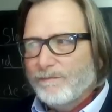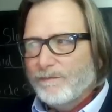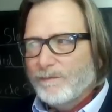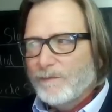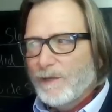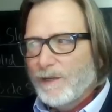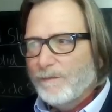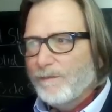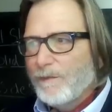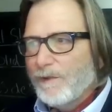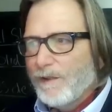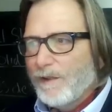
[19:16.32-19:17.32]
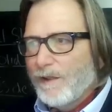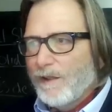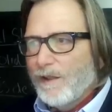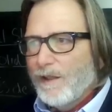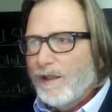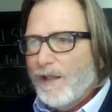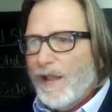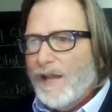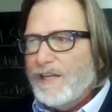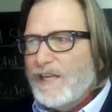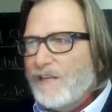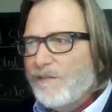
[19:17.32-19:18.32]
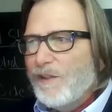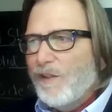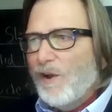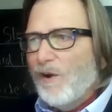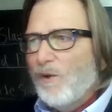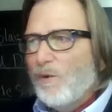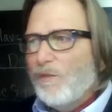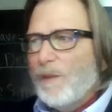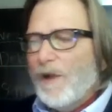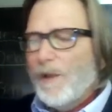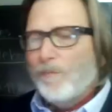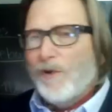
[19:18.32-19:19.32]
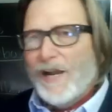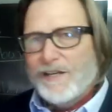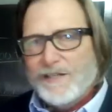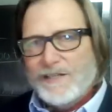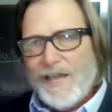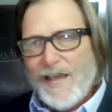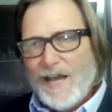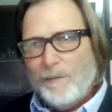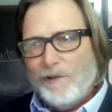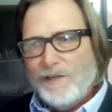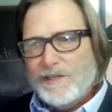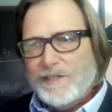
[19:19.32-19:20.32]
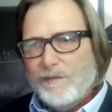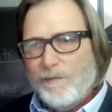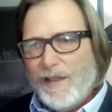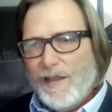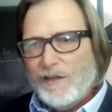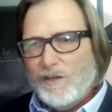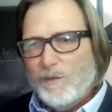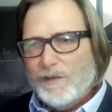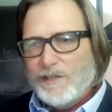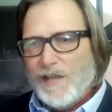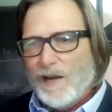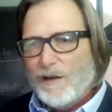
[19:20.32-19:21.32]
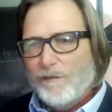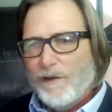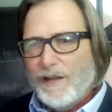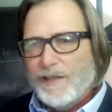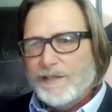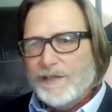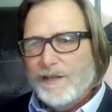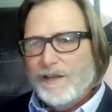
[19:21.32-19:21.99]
right? And even though they might practice cannibalism and human sacrifice,